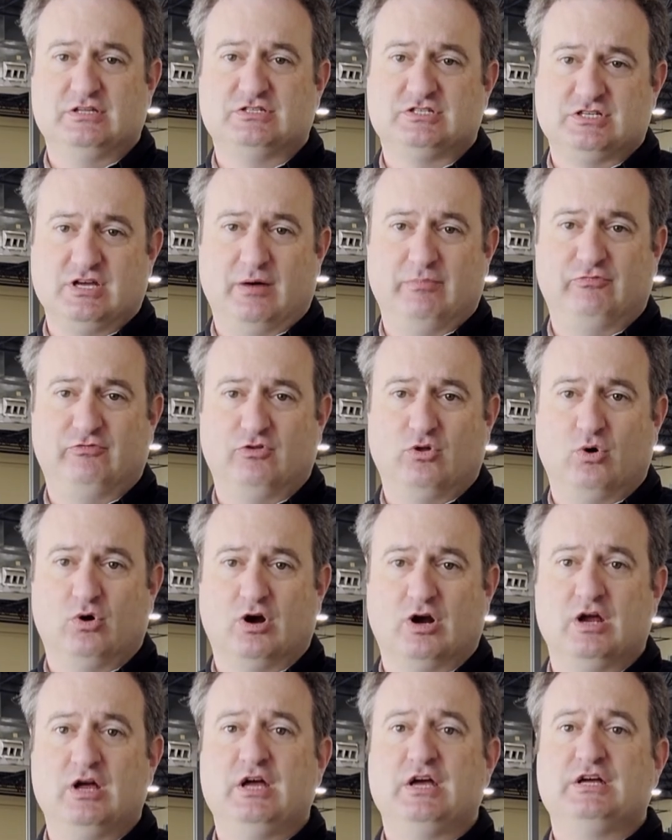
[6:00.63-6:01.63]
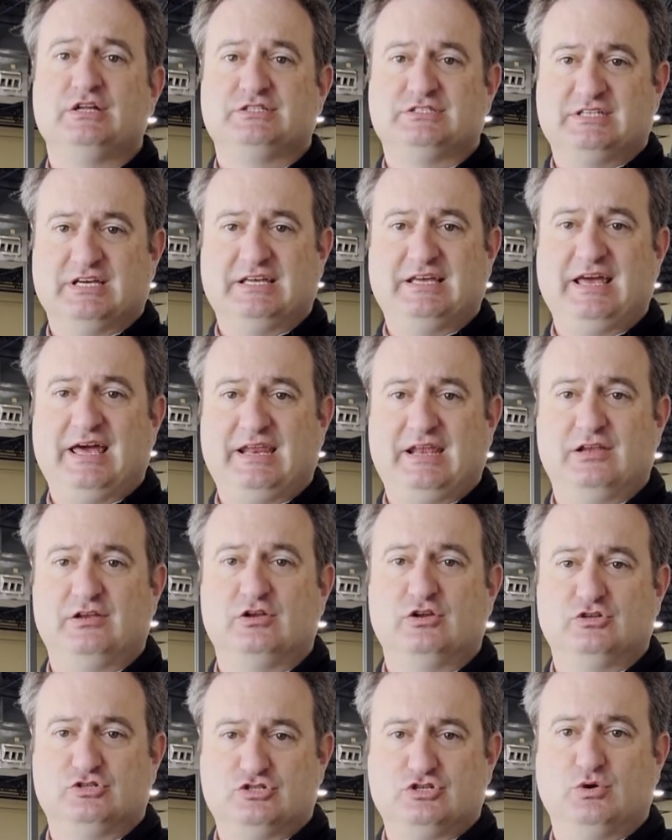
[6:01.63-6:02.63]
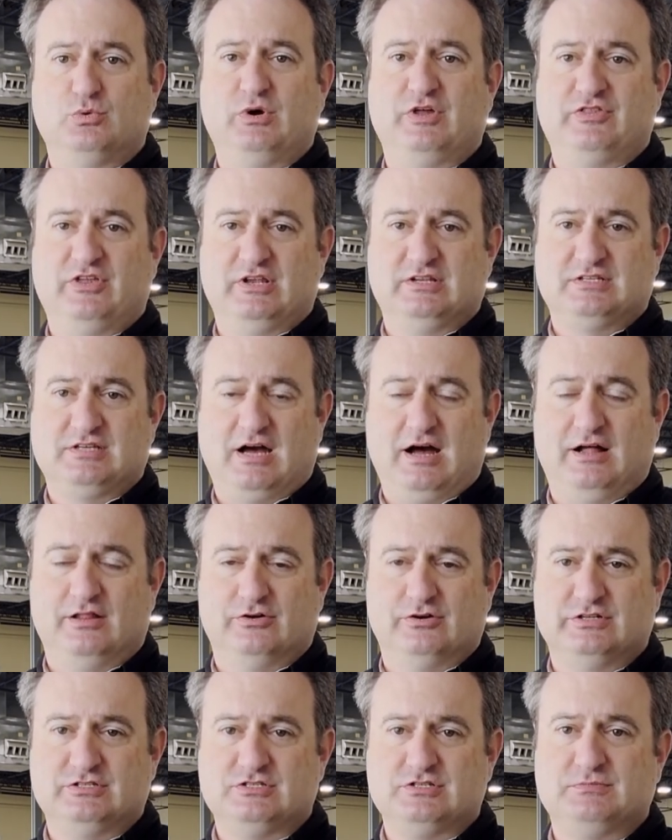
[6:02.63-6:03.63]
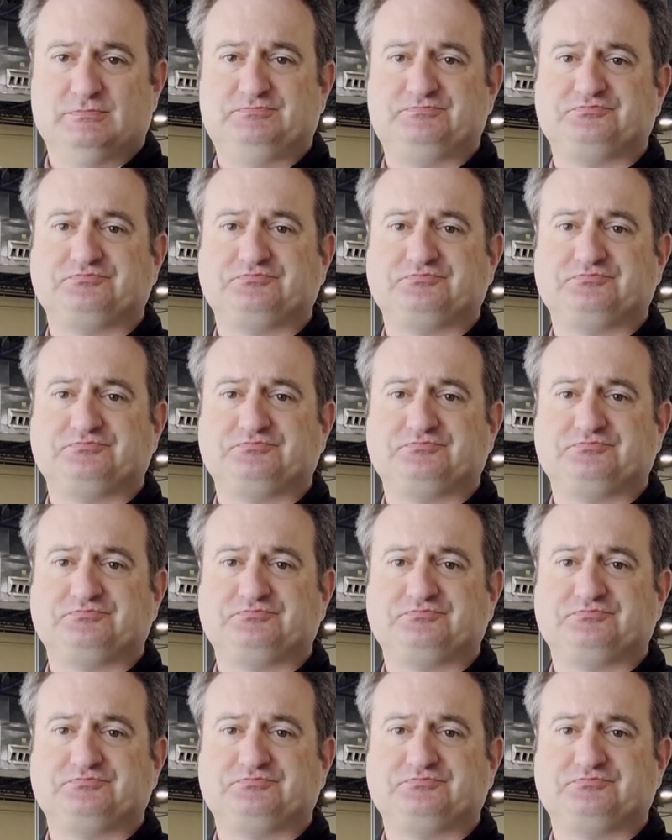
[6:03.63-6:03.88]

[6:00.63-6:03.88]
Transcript: subfloor to get it to within tolerance.